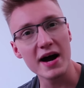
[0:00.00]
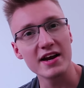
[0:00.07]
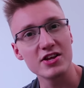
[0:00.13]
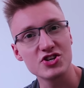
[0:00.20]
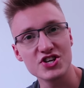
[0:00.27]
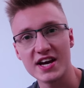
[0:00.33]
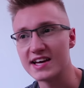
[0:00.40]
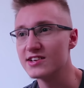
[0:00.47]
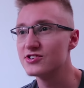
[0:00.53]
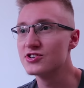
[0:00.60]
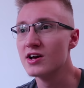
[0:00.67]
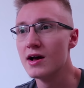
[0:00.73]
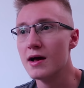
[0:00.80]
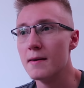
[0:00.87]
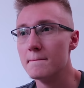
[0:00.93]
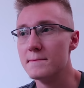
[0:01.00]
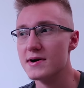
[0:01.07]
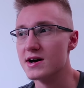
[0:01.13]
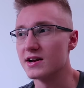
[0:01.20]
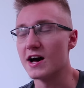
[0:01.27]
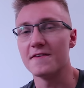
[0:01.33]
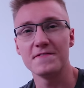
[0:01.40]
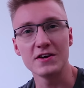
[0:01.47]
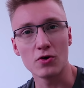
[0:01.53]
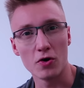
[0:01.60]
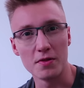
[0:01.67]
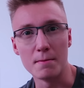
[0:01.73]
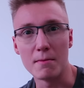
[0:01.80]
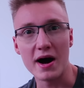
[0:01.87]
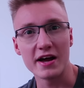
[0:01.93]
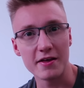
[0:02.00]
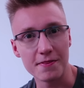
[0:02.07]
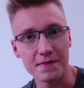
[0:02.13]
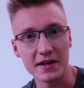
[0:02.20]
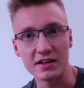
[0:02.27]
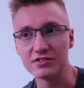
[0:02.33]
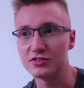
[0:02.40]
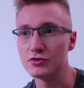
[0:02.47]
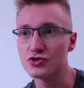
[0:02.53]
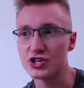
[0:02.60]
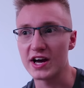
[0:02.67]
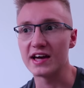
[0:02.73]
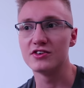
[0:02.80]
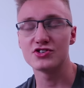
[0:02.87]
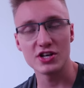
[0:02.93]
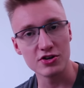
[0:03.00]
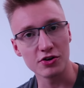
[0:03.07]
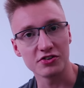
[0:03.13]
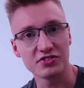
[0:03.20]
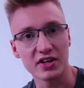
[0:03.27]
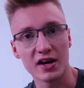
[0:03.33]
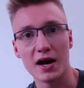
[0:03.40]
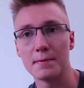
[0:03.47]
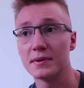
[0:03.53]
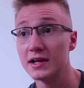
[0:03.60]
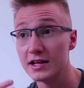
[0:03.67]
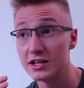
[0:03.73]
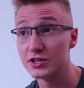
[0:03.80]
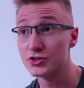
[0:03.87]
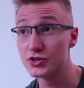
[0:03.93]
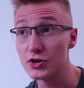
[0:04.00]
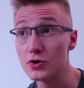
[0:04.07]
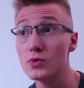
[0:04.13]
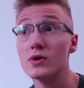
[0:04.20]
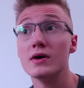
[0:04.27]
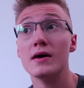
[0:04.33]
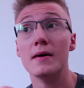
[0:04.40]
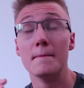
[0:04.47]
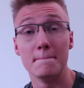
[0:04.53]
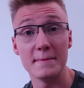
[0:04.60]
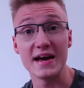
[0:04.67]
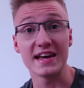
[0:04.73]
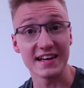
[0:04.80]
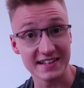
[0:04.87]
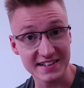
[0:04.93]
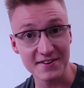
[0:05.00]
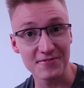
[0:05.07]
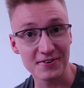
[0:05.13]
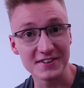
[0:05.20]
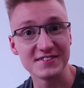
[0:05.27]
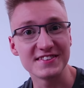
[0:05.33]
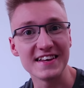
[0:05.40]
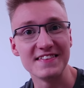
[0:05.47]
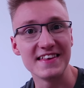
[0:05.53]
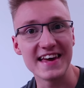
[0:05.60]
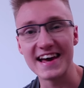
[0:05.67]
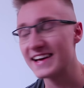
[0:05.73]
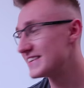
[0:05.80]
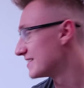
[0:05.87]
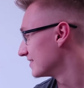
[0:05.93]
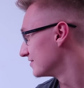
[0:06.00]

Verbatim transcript: minor change, but I think all the minor things you change in your setup do make a difference in the end.